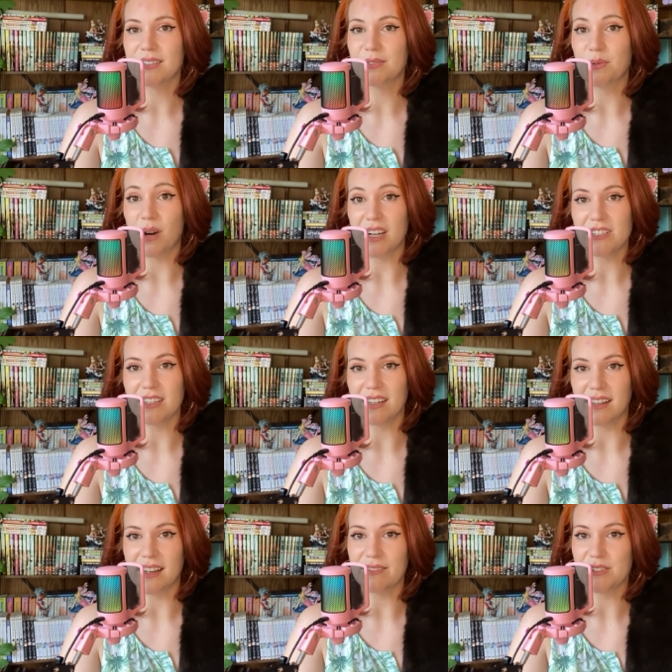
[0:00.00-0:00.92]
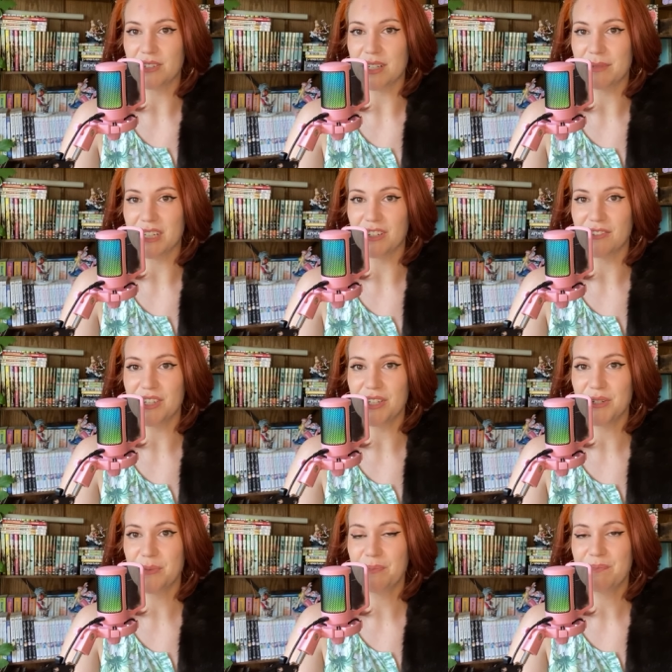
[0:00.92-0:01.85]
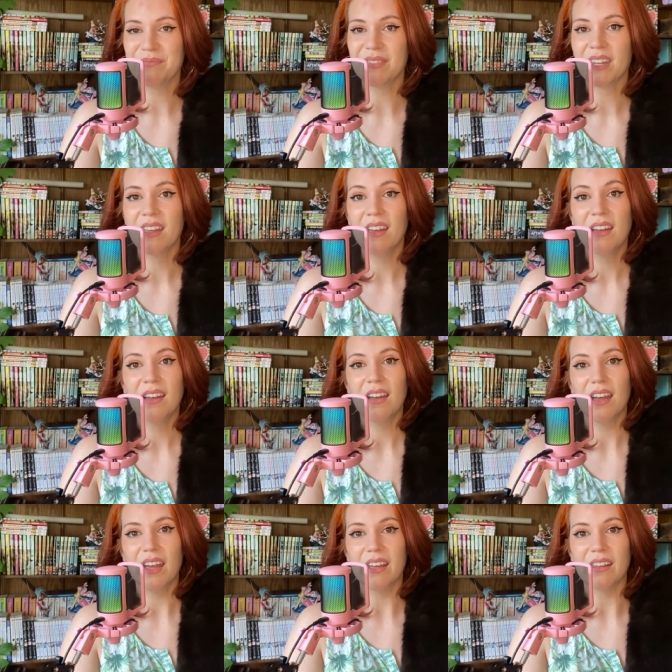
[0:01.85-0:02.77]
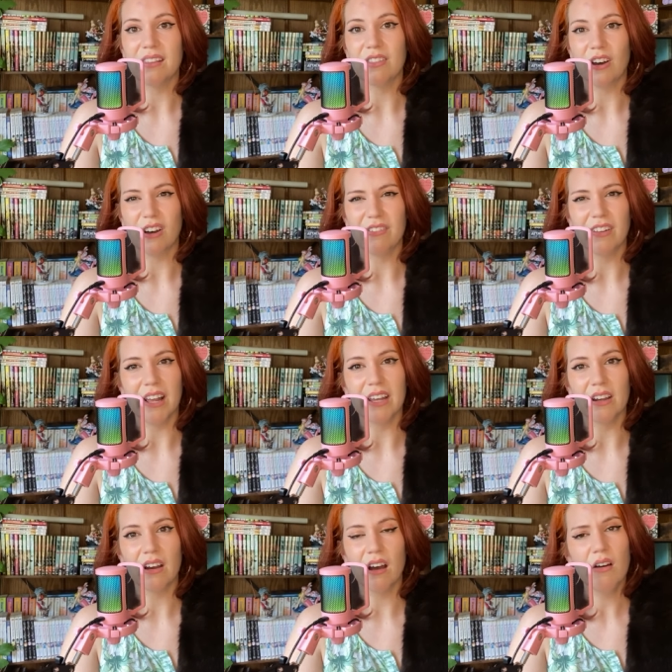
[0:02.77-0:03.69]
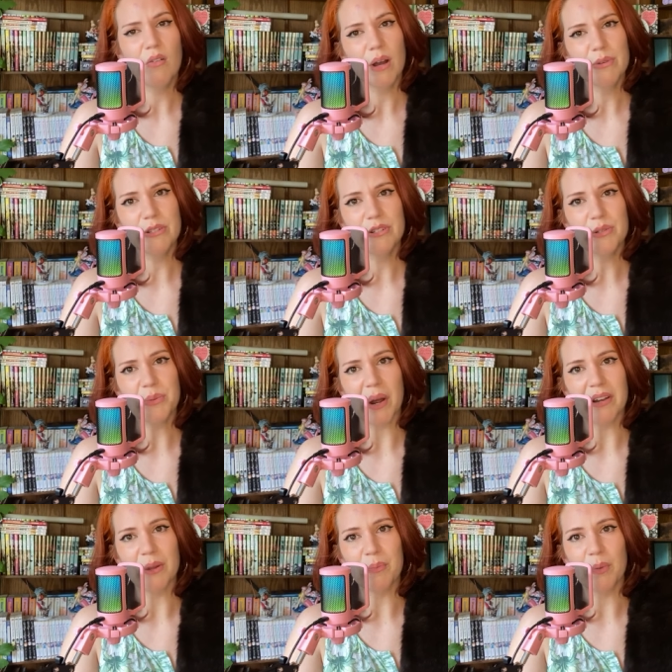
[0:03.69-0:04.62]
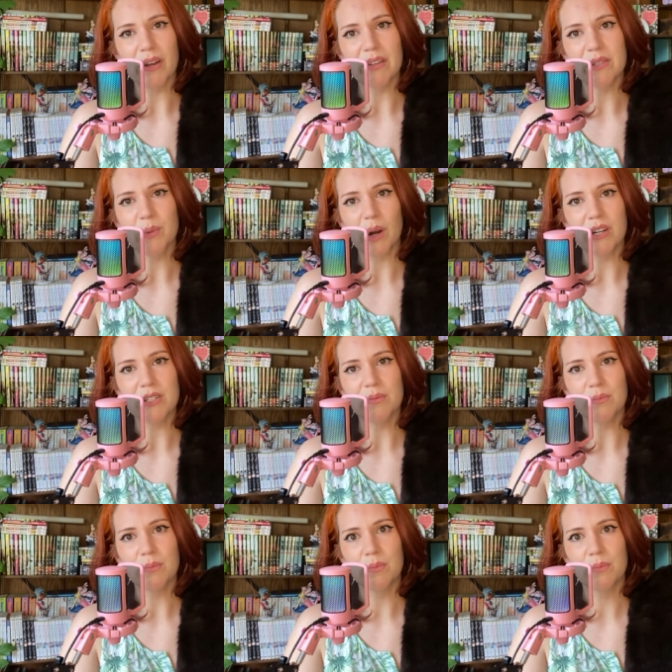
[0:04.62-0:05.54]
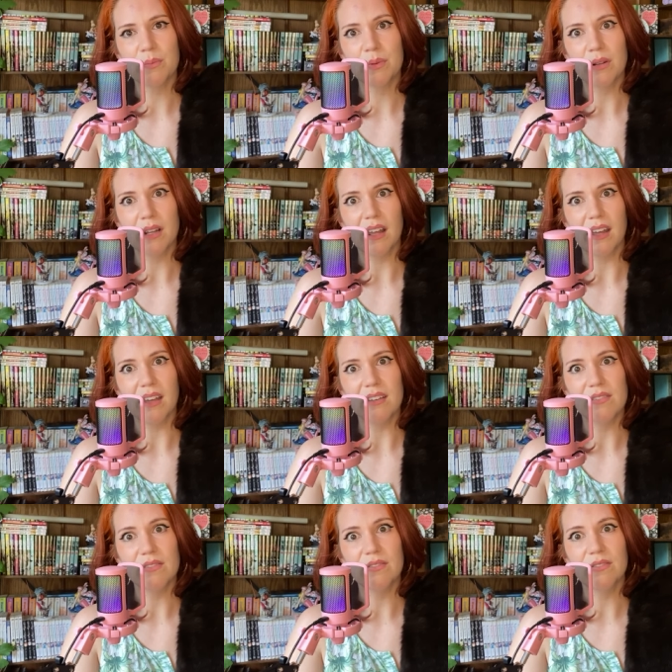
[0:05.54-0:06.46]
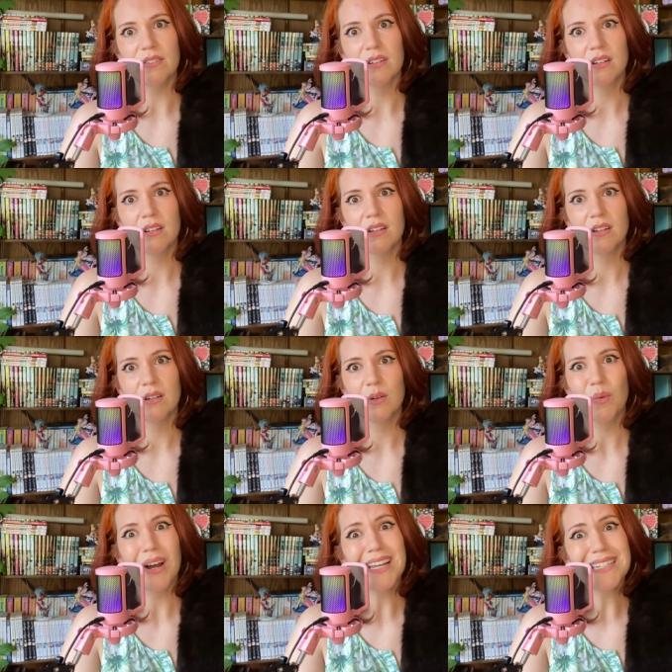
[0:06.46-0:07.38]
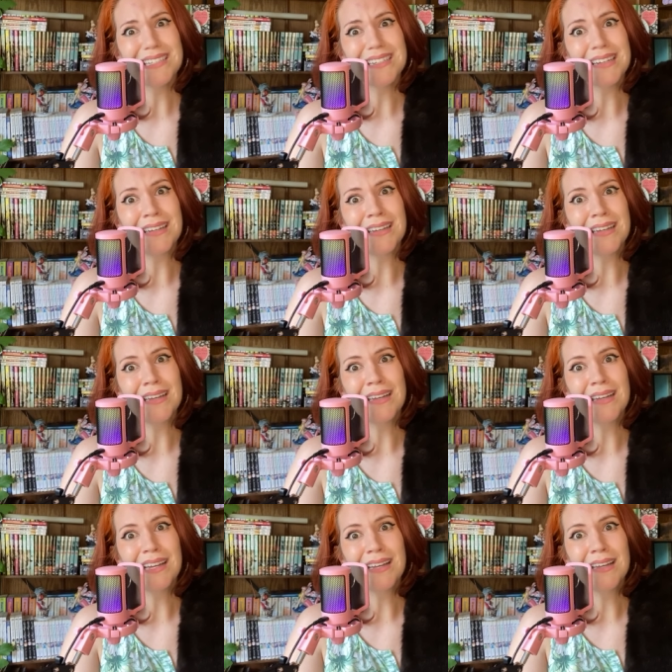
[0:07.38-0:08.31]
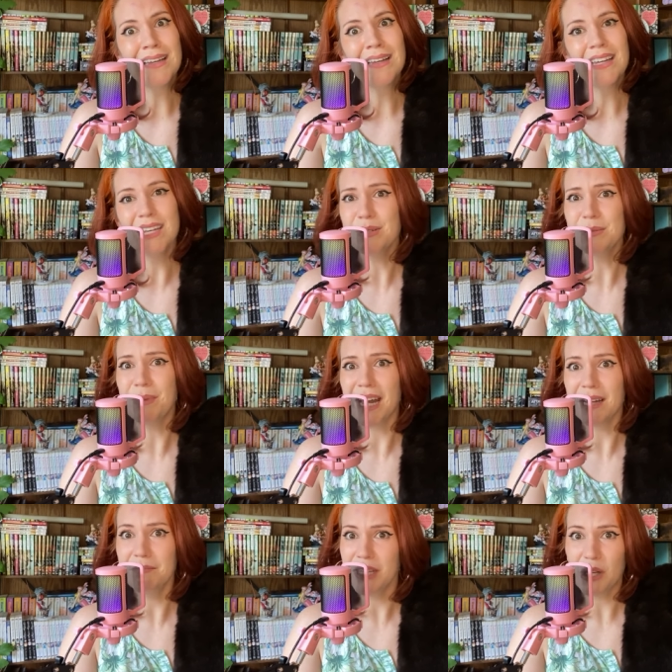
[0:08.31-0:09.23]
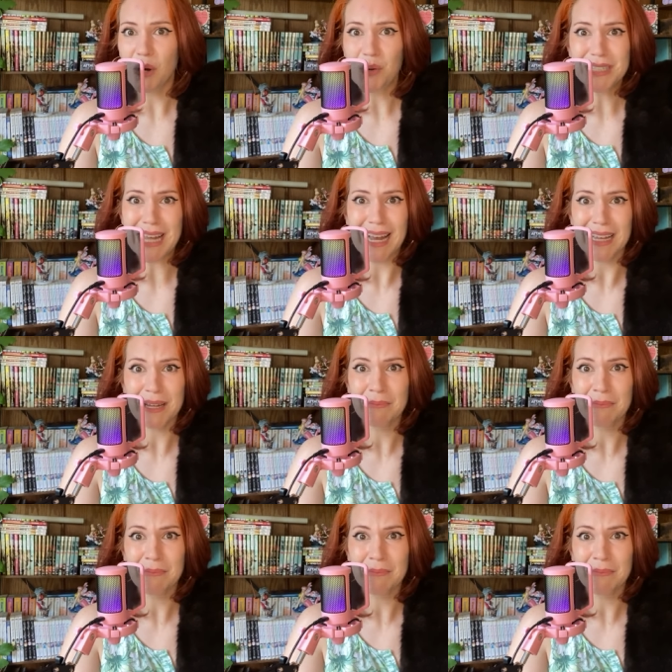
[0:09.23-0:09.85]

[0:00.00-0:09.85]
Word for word: watched that live stream interview and thought of like, oh, I was just riding the bus watching Plave. What? He was behind me the whole time.